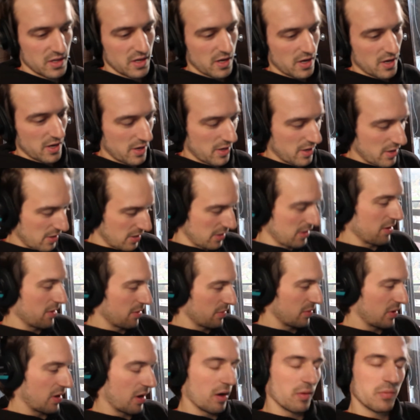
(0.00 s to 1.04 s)

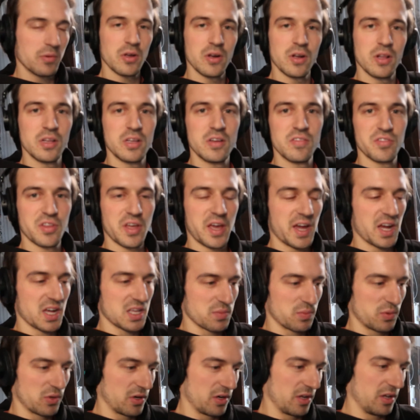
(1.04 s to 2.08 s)
I'm gonna leave the
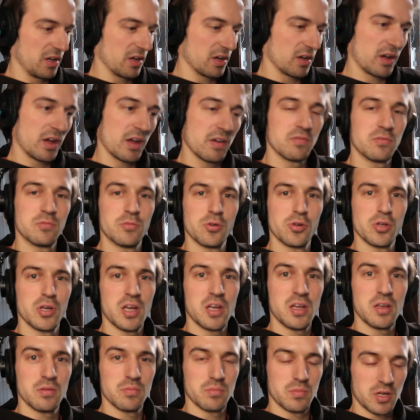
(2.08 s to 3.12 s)
export here. I haven't really
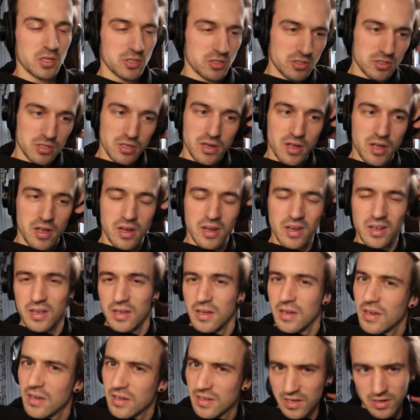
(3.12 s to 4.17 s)
eaten much today.
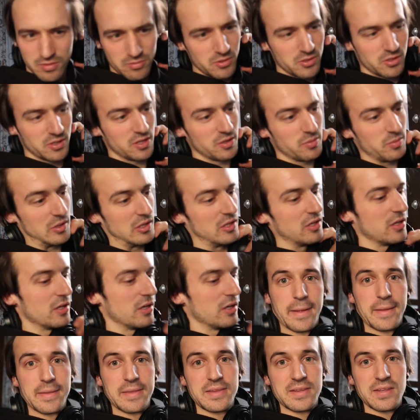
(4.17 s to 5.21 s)
Can't really hear me.
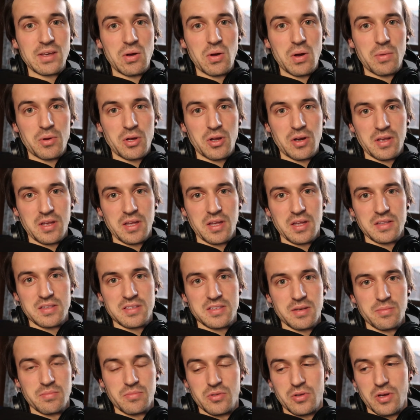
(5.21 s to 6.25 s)
And so I'm gonna get
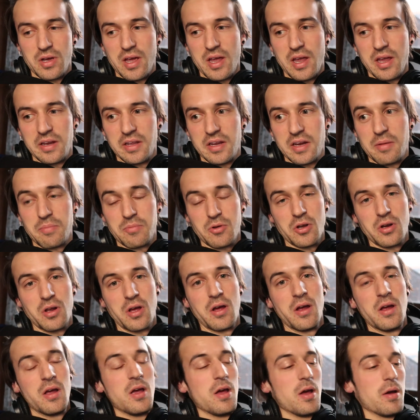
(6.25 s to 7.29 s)
something to eat, and I'm
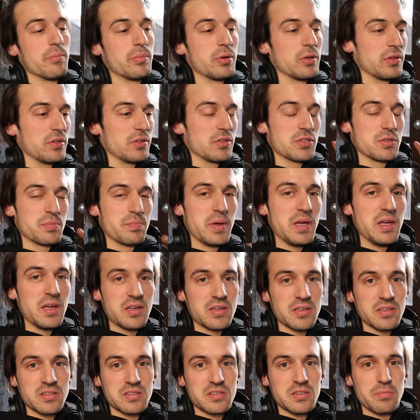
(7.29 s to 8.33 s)
gonna put the
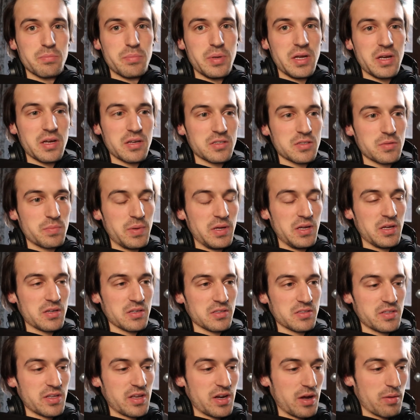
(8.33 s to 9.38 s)
speakers, the bigger
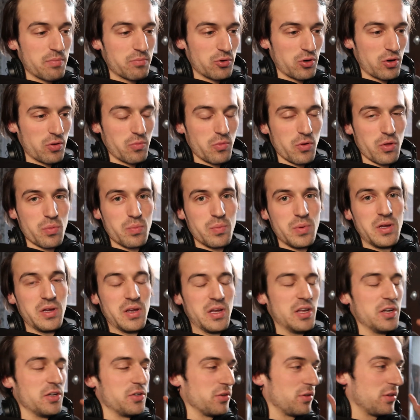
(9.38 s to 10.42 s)
speakers that I brought with me,
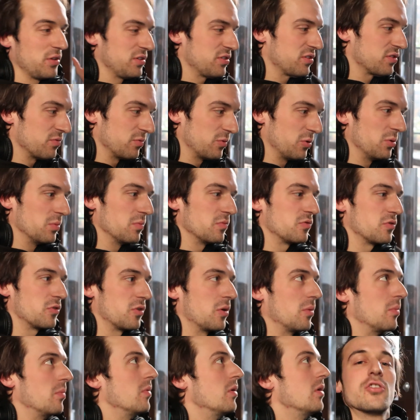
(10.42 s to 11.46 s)
into this room
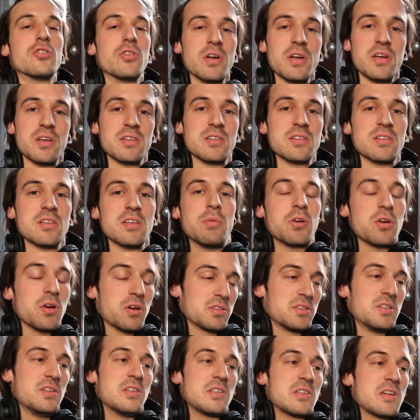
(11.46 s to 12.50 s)
from Chris
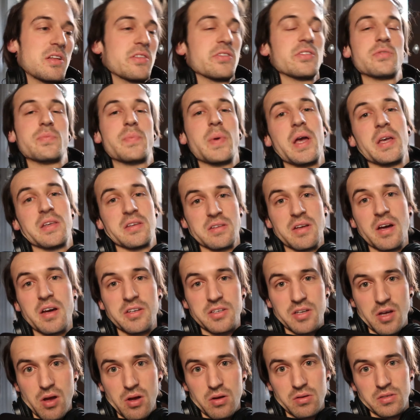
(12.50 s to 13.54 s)
because he's got the space and I
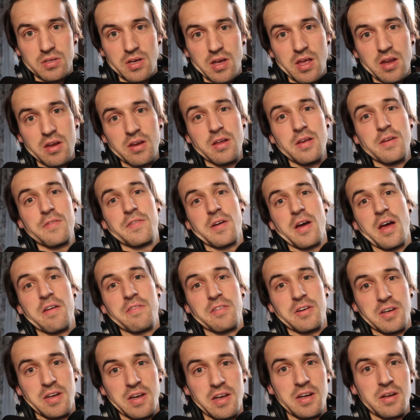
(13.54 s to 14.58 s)
don't. And if I
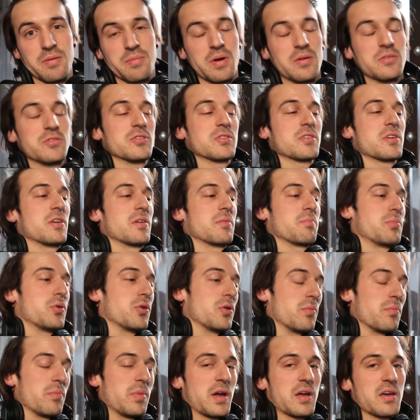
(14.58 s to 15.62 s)
ever need them, I'm just gonna put
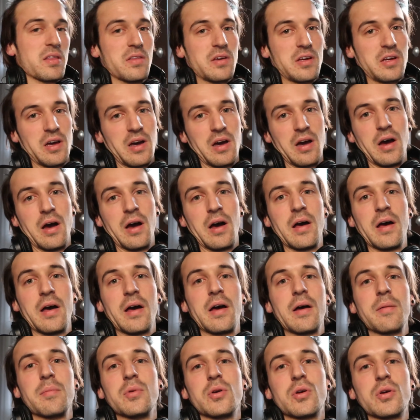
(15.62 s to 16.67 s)
them back in the car
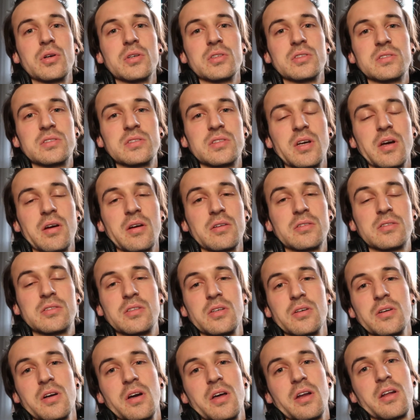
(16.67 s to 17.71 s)
because I've
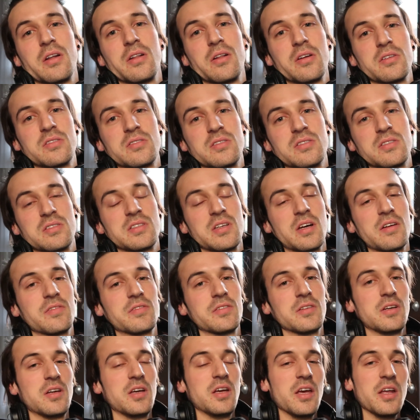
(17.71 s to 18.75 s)
still got lots of stuff
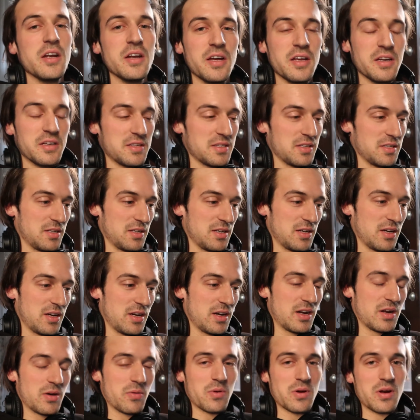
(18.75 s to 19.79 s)
in it,
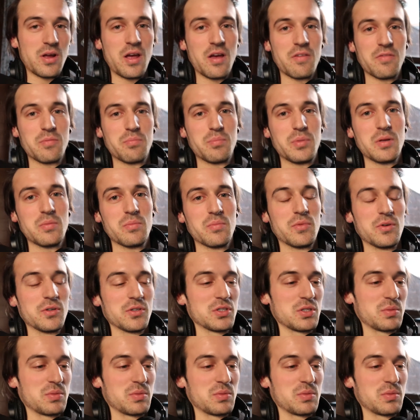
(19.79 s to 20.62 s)
and I want to have a bit more